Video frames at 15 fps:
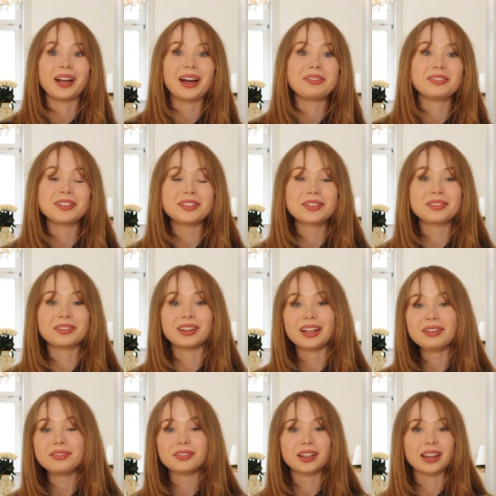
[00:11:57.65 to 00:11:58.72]
I want to
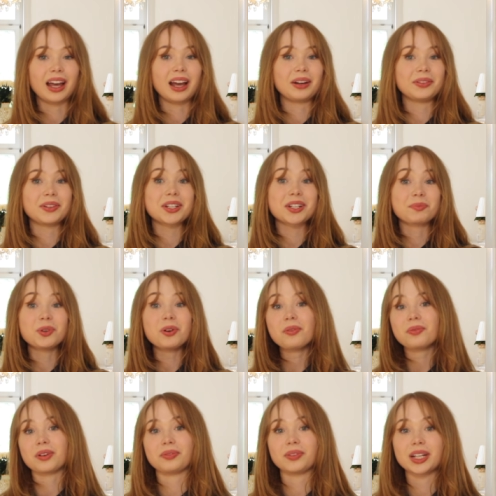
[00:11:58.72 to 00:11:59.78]
live in language, move
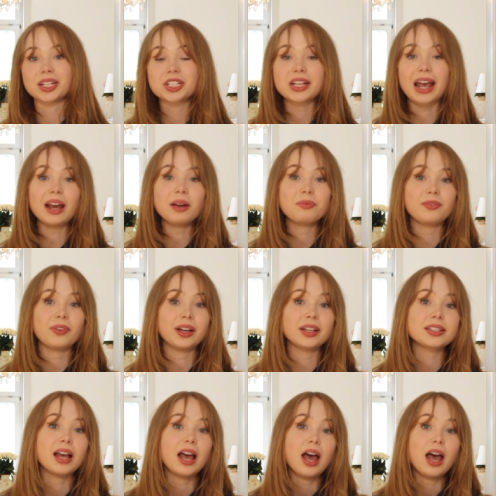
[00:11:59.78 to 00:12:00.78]
with it, shape things